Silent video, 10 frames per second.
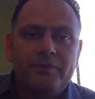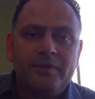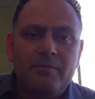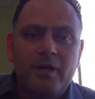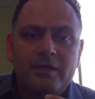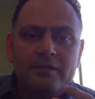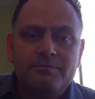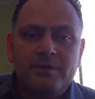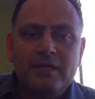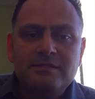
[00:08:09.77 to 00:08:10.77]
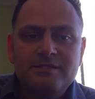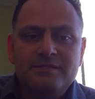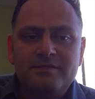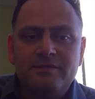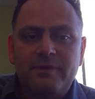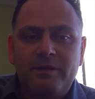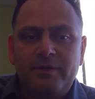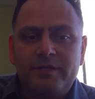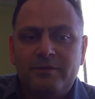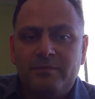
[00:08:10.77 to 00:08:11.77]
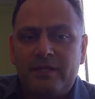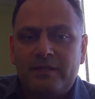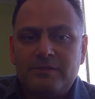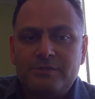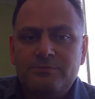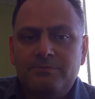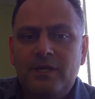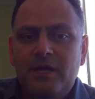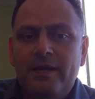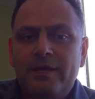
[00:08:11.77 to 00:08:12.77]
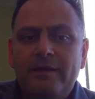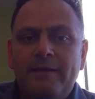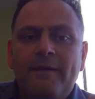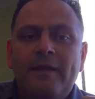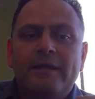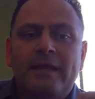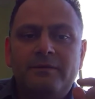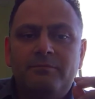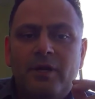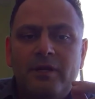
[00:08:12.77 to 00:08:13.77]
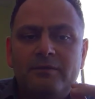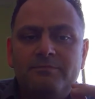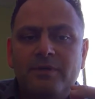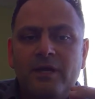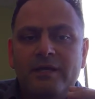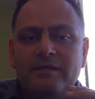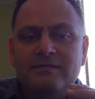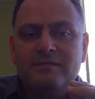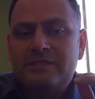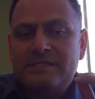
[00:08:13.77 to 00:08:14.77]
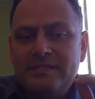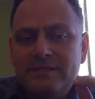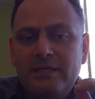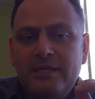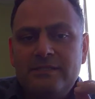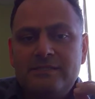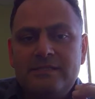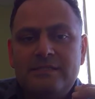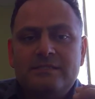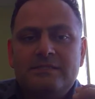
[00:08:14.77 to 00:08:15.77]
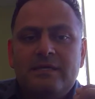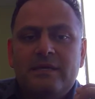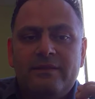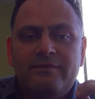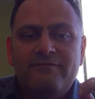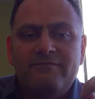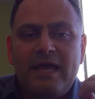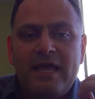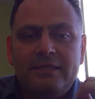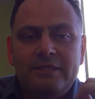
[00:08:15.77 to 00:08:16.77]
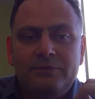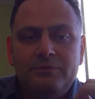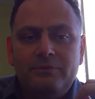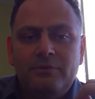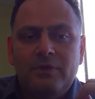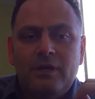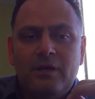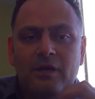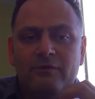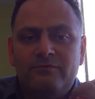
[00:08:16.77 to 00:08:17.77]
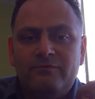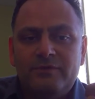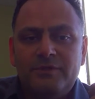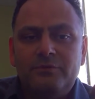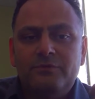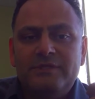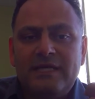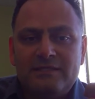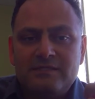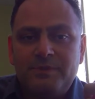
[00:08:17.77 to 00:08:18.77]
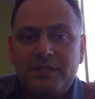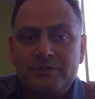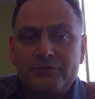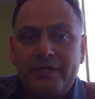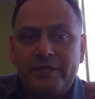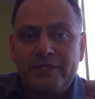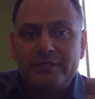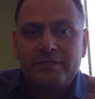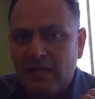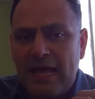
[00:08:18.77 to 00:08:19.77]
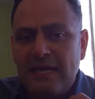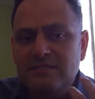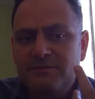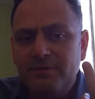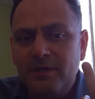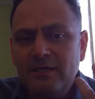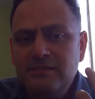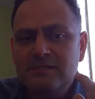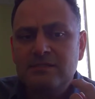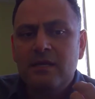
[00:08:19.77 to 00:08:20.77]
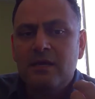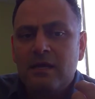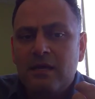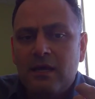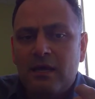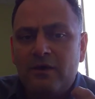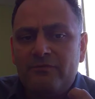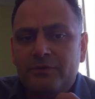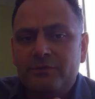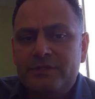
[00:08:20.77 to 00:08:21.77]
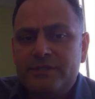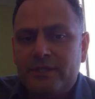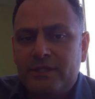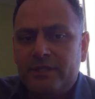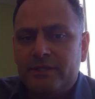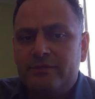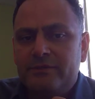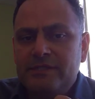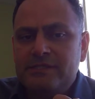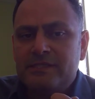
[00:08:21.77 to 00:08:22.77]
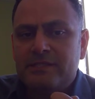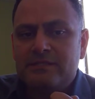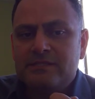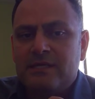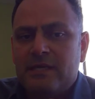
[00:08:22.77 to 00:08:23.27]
The market price is determined by demand and supply, and the market price signalizes the value of the good that is being traded. As the price of a good increases